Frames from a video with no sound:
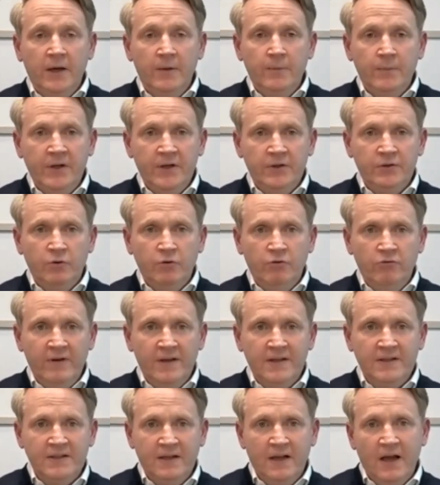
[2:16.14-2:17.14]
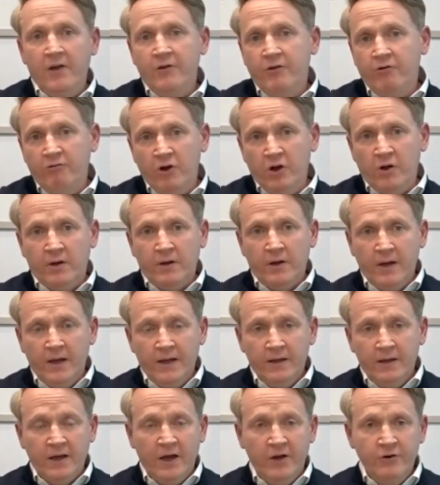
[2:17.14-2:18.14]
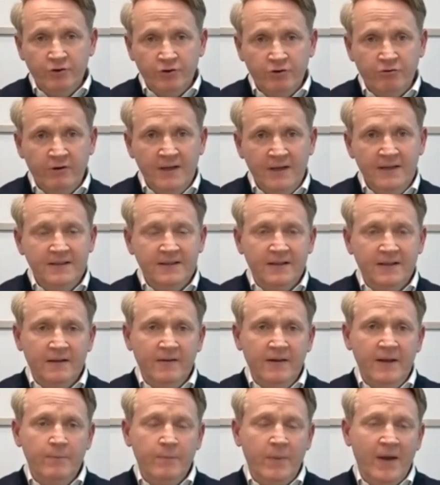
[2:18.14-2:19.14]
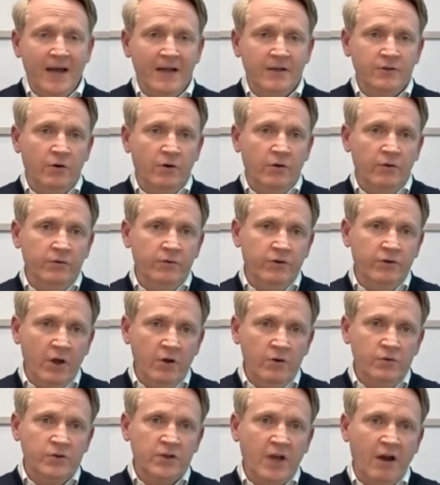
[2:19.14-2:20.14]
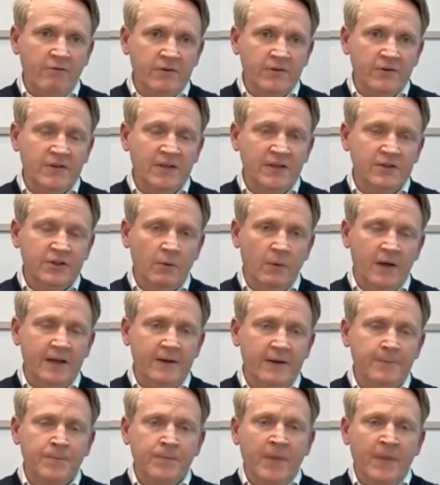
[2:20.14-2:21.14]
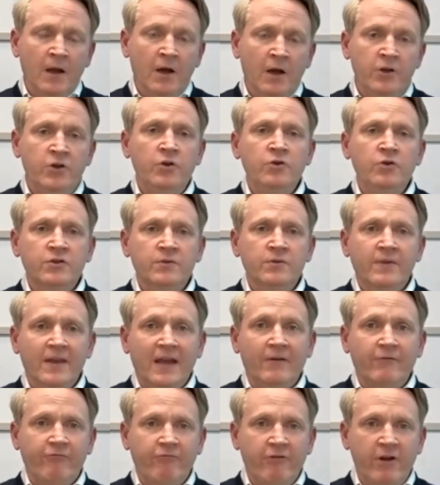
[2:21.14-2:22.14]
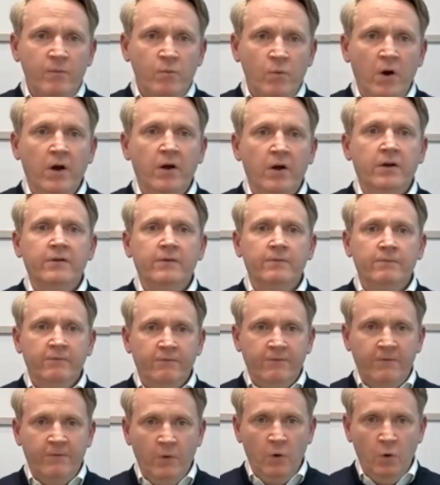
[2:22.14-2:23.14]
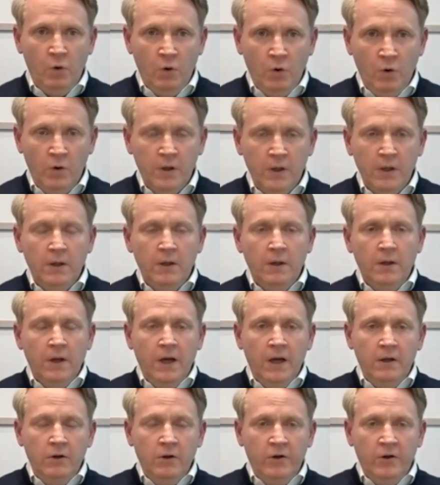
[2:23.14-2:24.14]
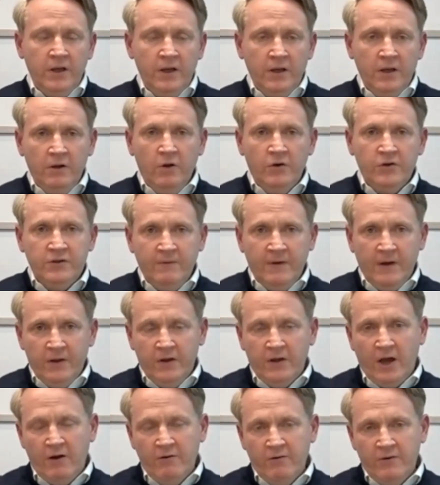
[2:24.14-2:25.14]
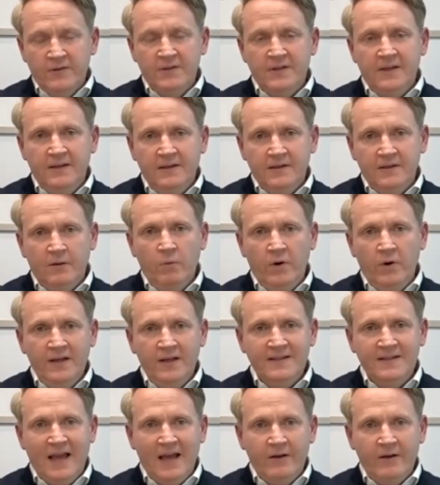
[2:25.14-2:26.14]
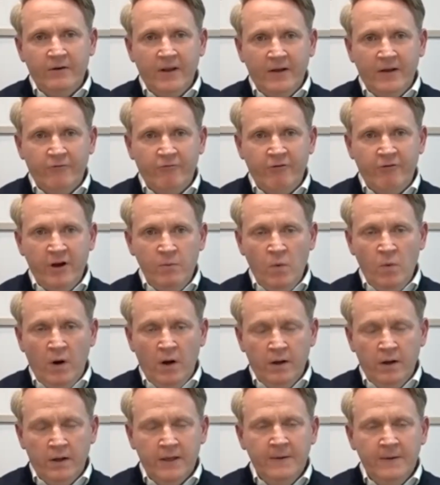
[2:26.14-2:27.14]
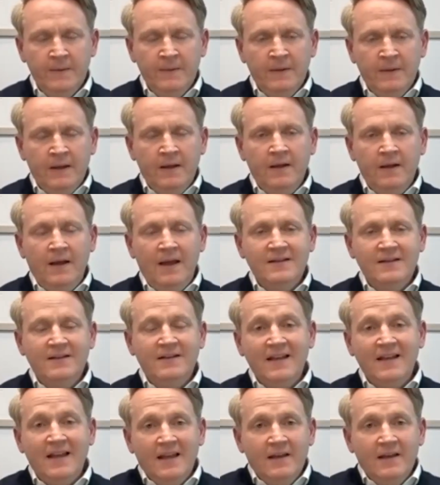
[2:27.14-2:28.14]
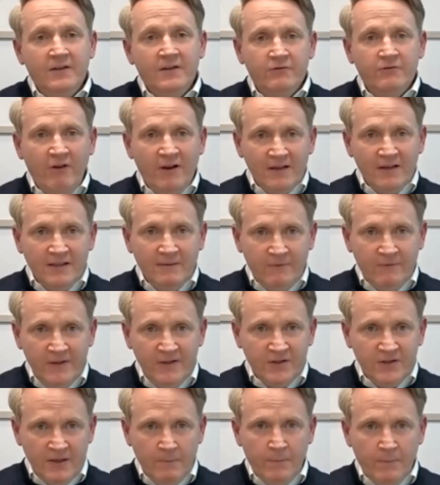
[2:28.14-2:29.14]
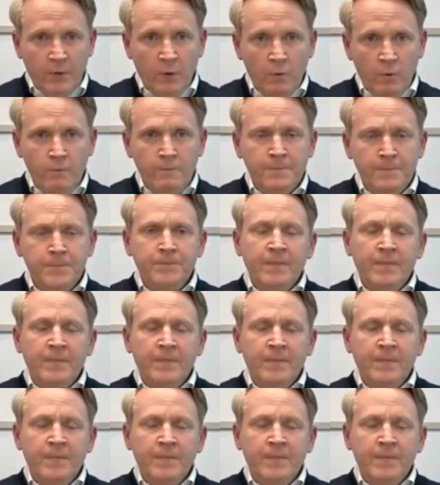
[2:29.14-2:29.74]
political risks in other countries and the impact on those currencies. So I used that framework for looking at lots of other currencies. So what is that framework? As I say, it's relatively simple.